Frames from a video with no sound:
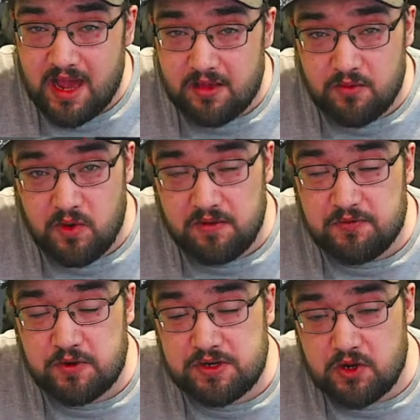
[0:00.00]
the Wave
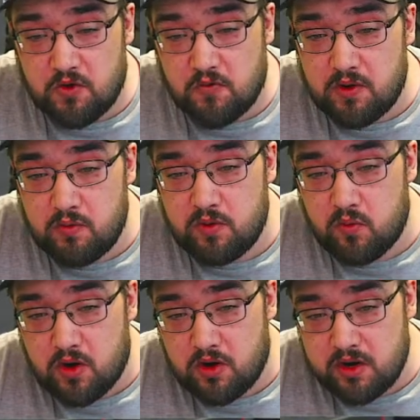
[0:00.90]
3 software would
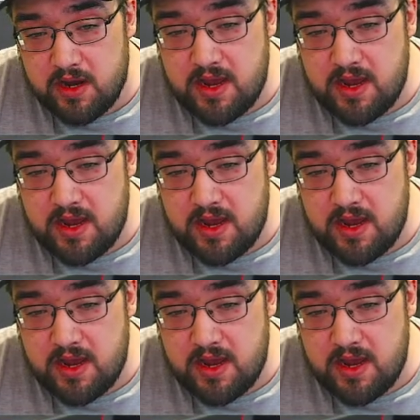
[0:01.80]
work